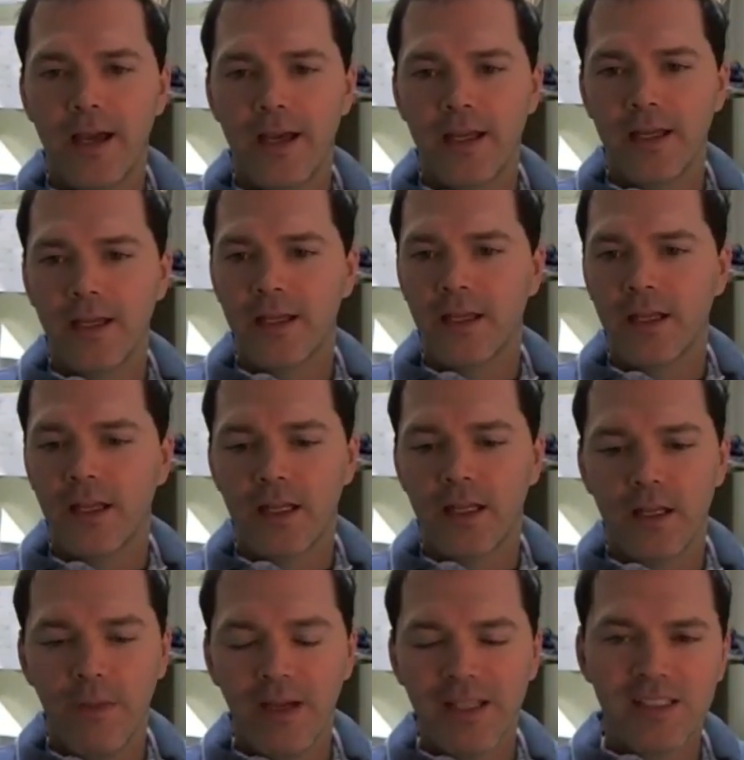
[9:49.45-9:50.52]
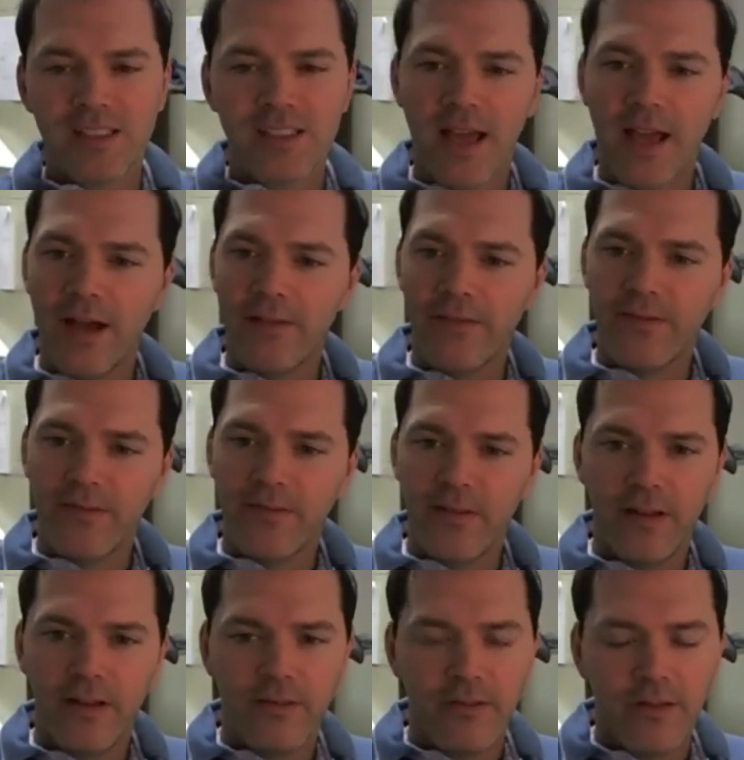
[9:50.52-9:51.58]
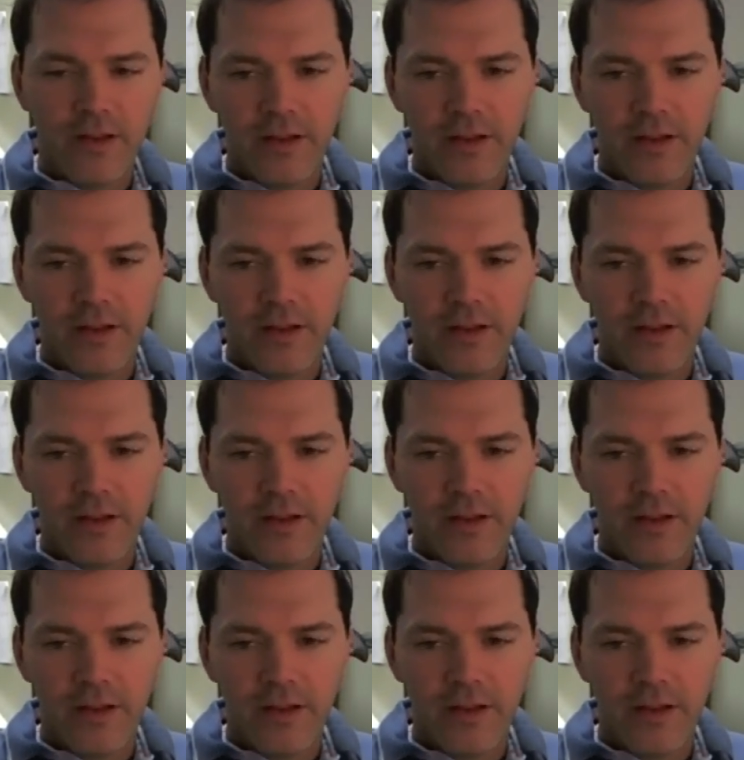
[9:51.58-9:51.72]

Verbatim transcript: and my staff.